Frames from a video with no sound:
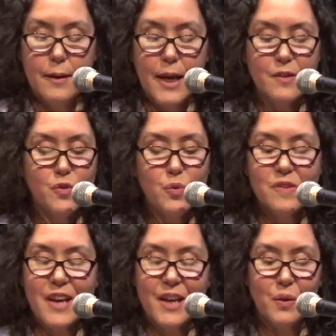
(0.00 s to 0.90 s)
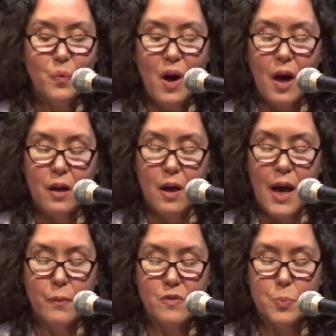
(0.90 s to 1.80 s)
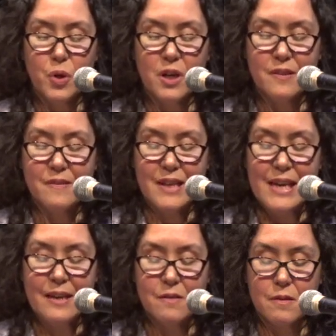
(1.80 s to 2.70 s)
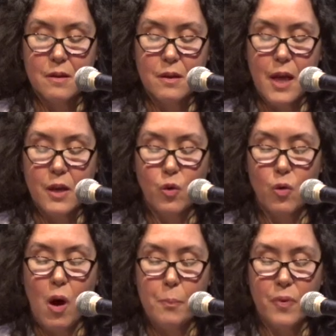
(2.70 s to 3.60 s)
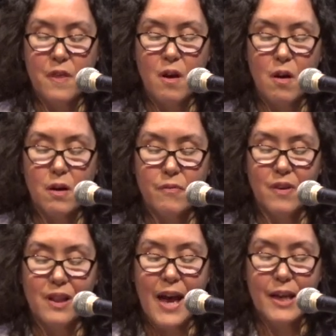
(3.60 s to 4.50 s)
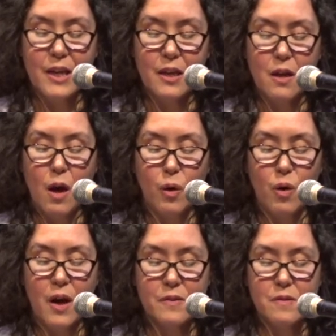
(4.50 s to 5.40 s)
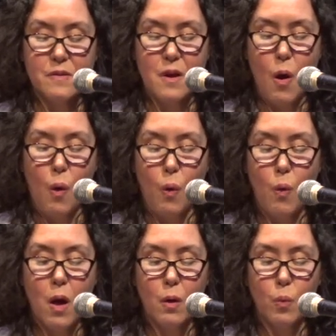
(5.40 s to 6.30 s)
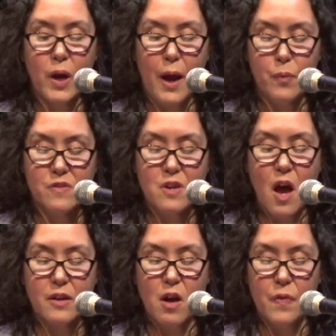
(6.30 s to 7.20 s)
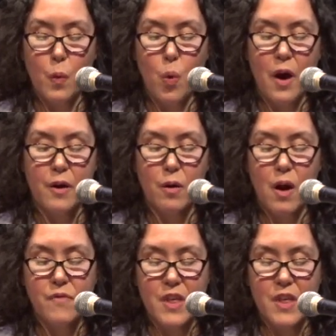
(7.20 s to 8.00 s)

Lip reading: As soon as I could walk, I was put on skis and grew up with the art of gliding across snow when I was not on the water of